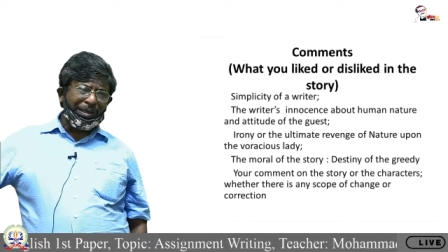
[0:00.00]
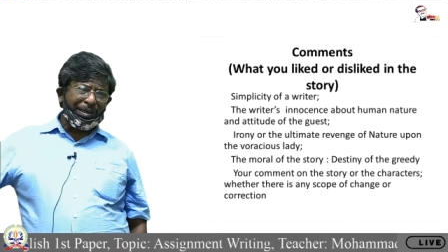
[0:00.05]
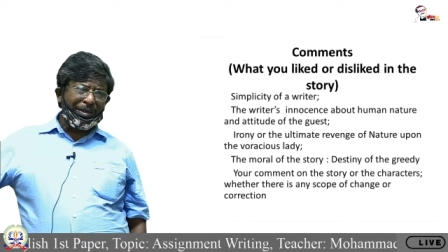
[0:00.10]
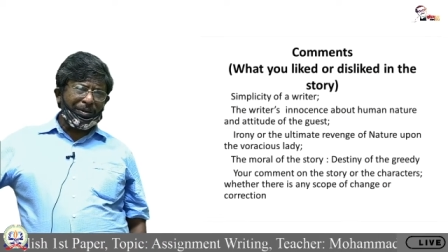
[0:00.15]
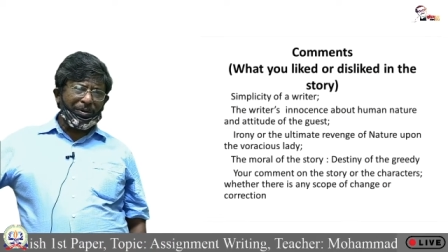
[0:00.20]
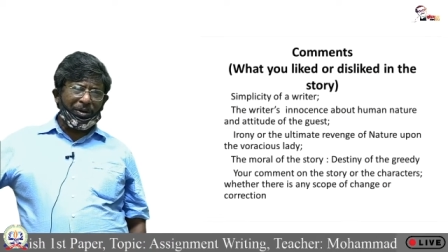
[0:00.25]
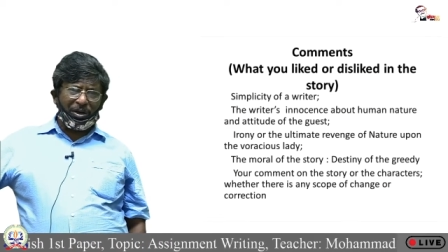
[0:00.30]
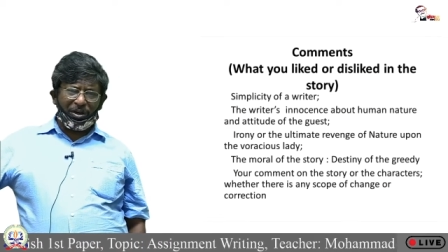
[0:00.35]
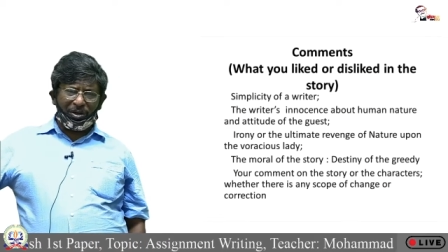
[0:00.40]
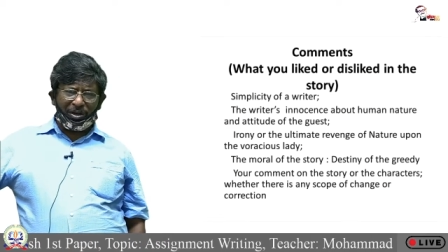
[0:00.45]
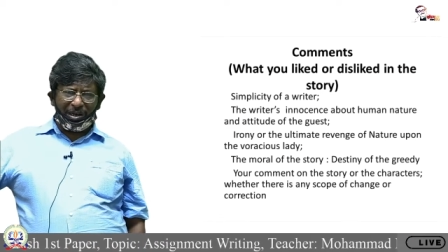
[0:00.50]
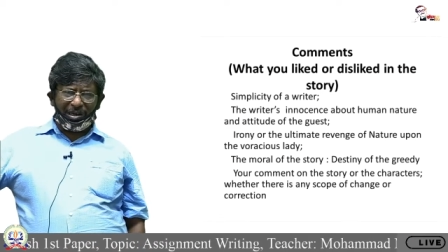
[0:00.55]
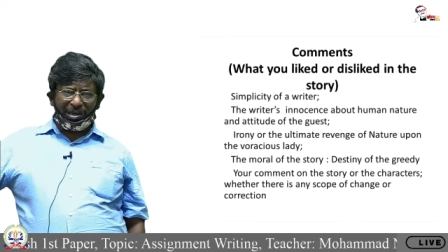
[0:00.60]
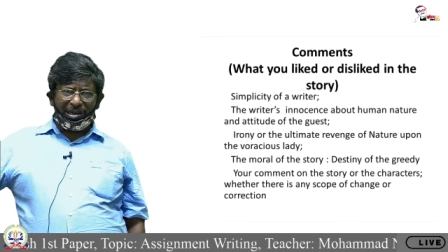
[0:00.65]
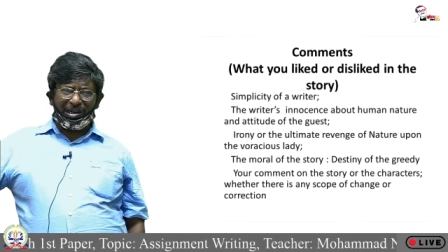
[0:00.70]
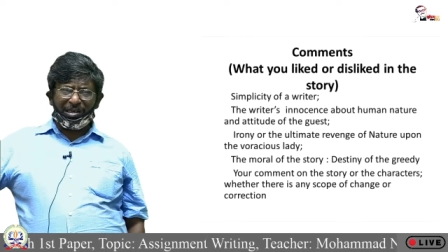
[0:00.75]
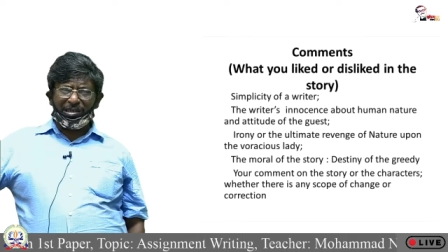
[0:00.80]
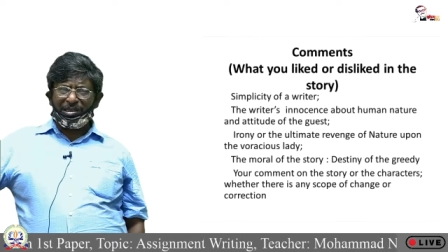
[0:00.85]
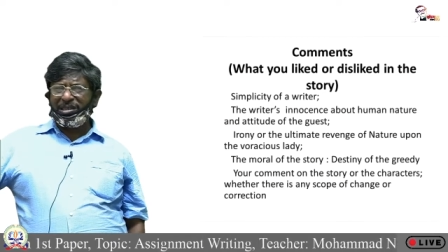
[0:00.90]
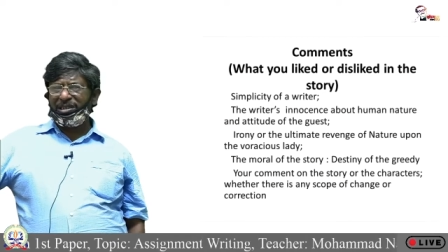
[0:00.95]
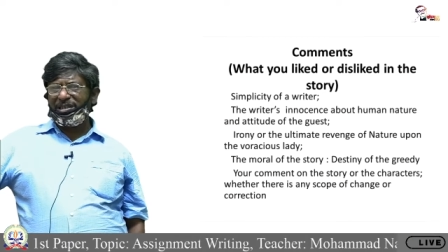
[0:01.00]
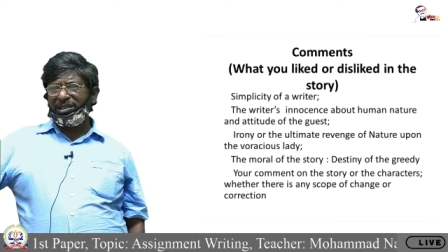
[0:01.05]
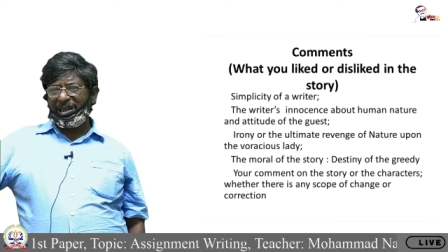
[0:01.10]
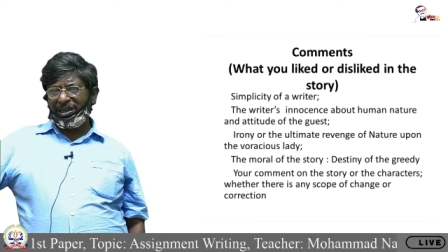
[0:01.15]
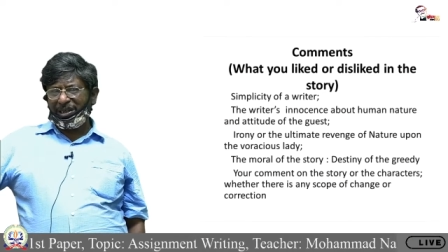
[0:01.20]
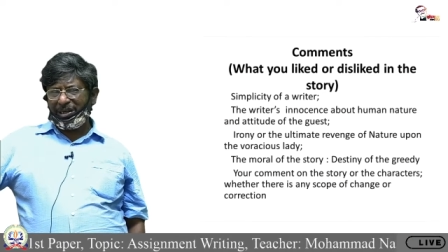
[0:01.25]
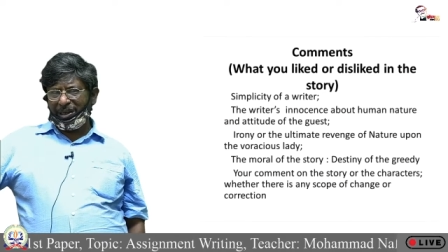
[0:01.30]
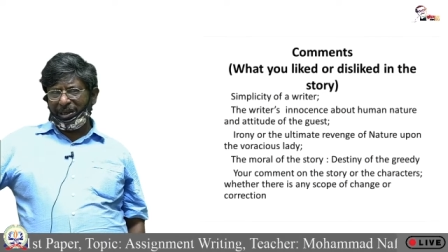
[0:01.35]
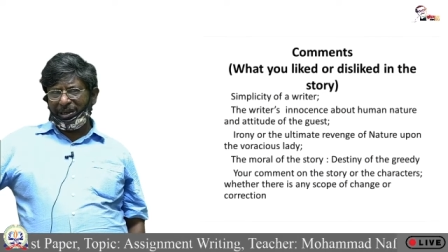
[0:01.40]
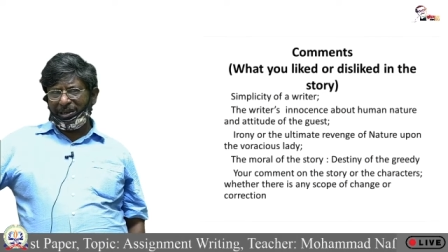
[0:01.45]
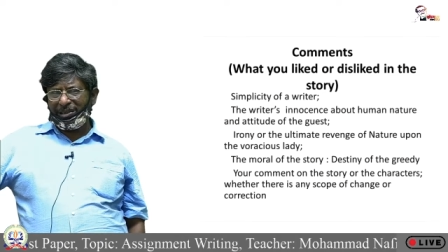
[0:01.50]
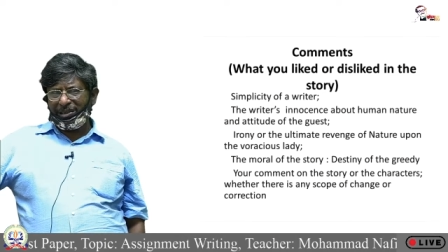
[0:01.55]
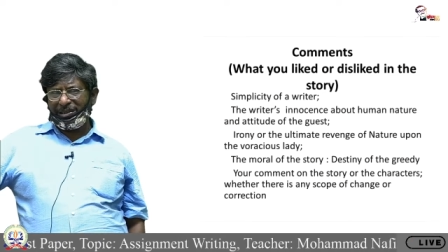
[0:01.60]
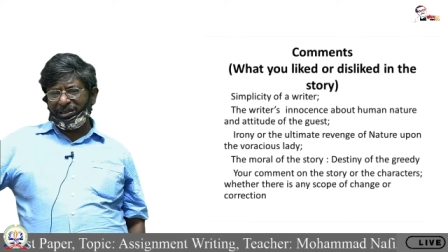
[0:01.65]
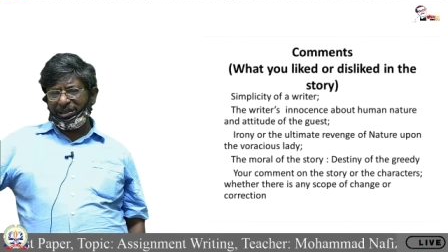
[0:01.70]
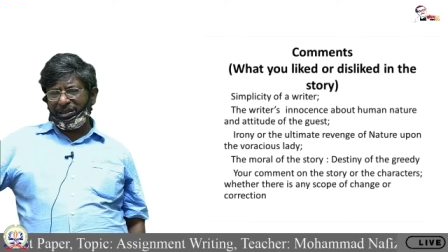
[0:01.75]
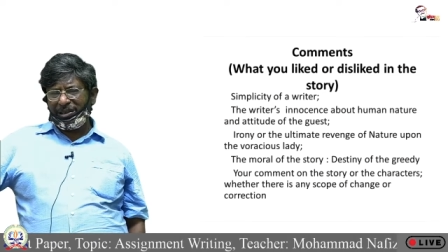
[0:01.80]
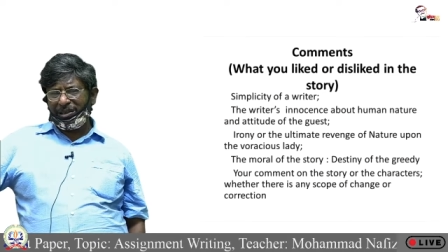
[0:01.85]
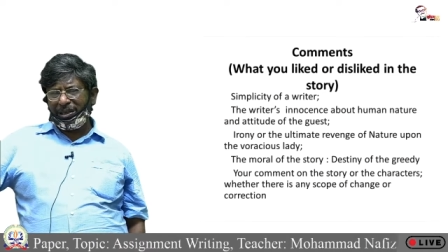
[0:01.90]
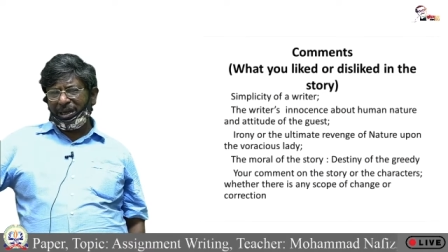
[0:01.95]
contradicts the
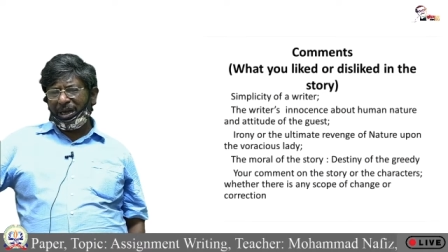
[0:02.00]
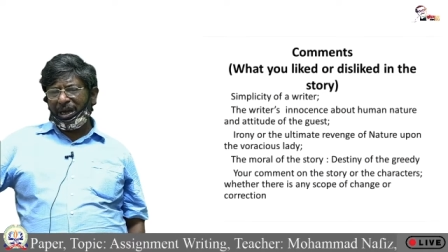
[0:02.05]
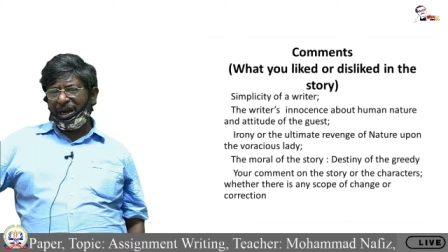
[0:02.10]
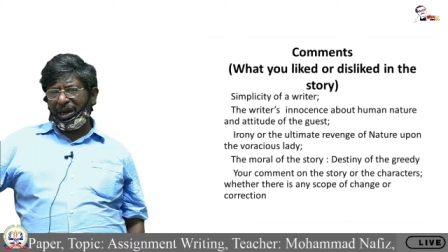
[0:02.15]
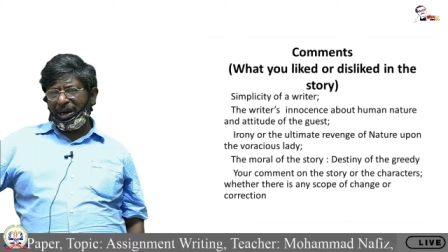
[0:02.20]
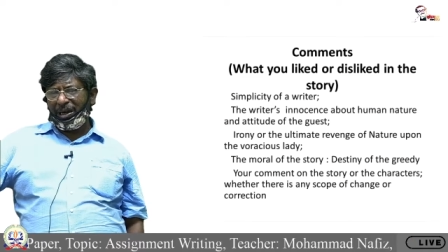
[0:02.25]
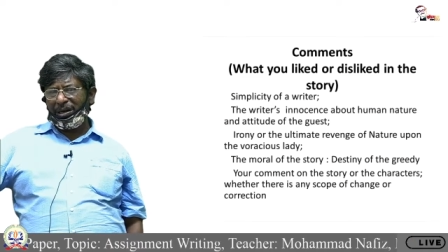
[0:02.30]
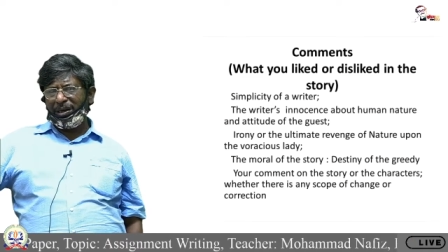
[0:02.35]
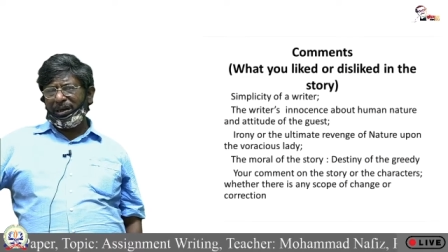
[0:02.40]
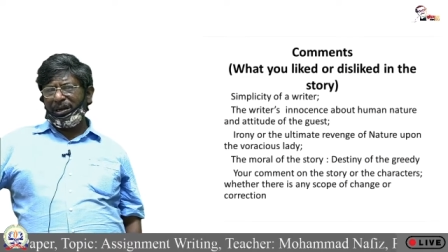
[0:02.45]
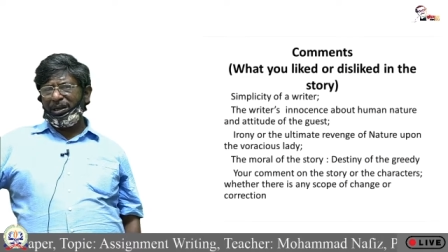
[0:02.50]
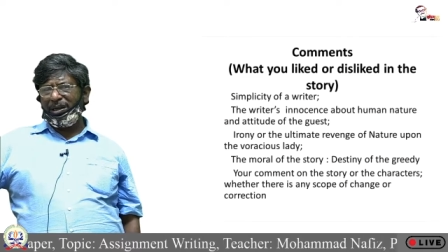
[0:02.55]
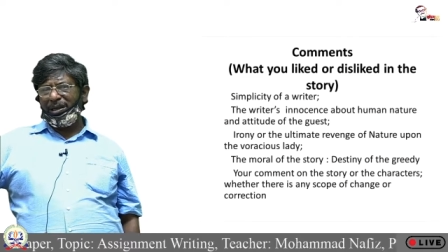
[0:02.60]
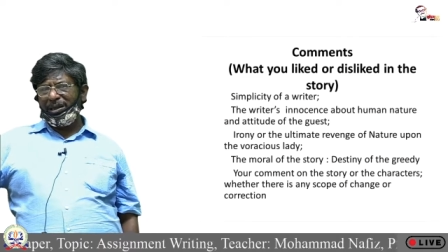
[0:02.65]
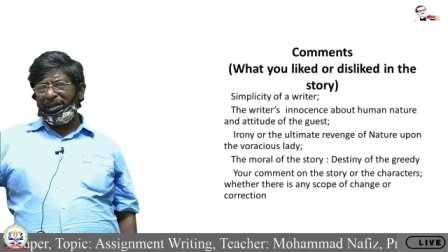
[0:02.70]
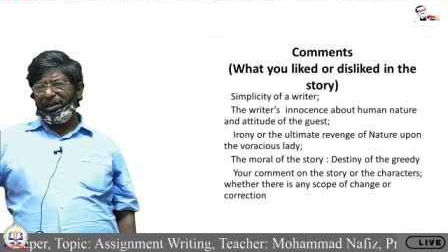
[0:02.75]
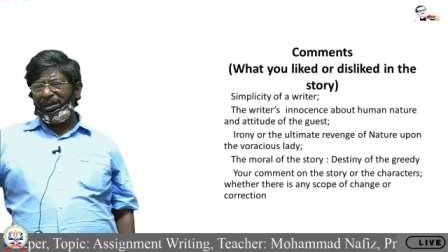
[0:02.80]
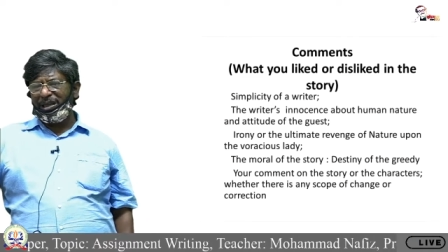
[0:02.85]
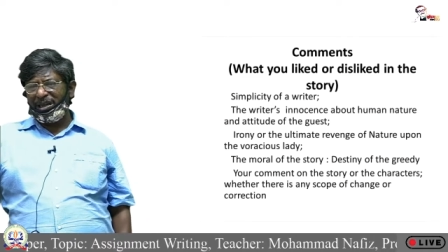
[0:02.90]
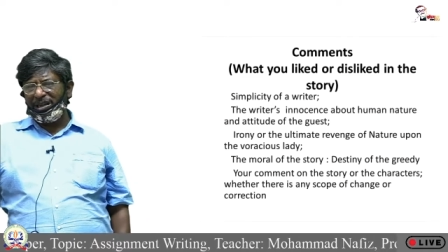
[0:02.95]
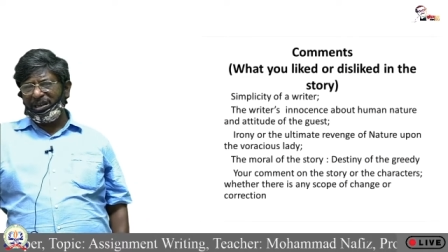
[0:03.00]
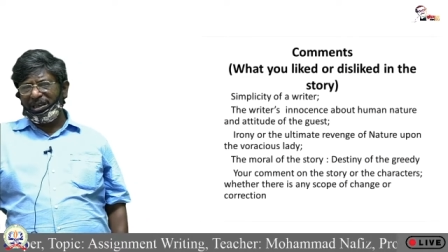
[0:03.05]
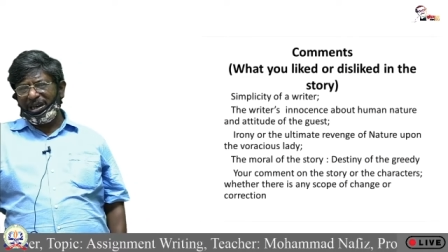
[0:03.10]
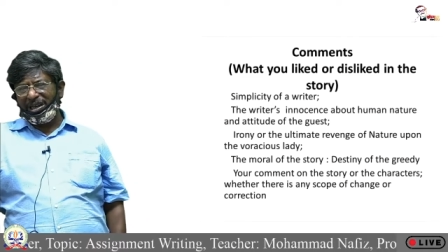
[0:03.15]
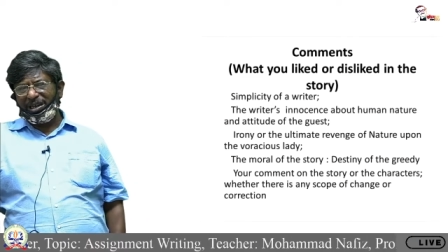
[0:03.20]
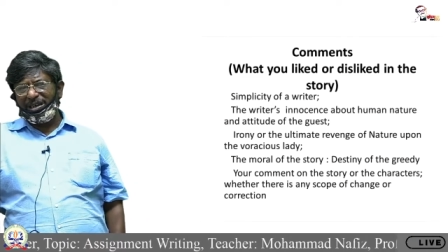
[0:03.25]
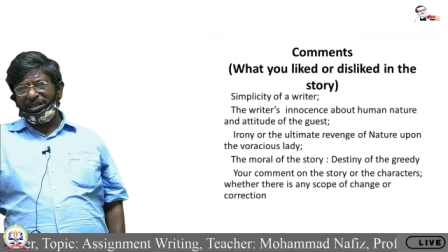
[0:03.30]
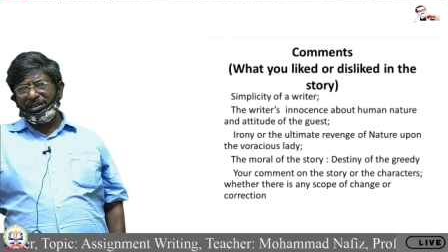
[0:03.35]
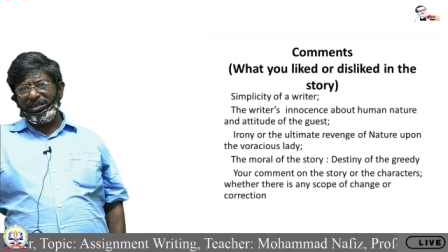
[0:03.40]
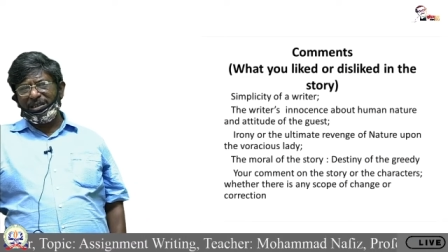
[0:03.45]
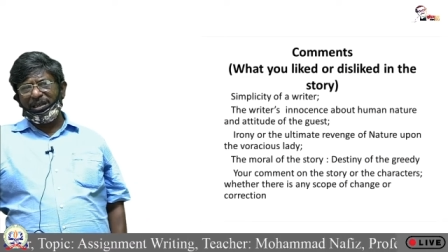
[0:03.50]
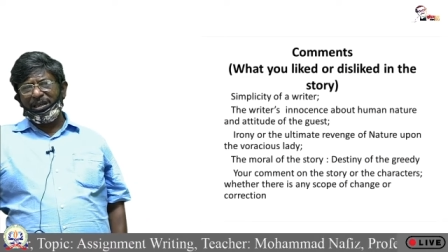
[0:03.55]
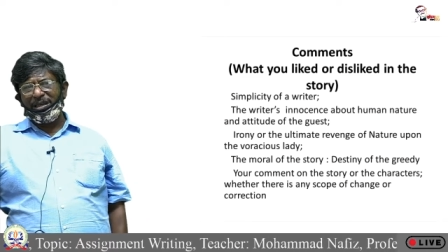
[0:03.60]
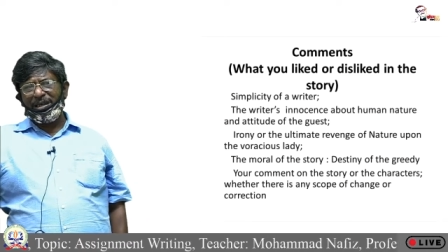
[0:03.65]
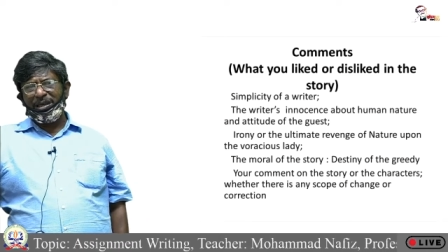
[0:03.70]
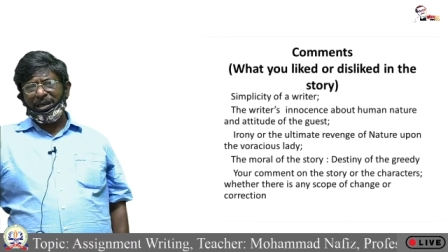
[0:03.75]
reality, and in the reality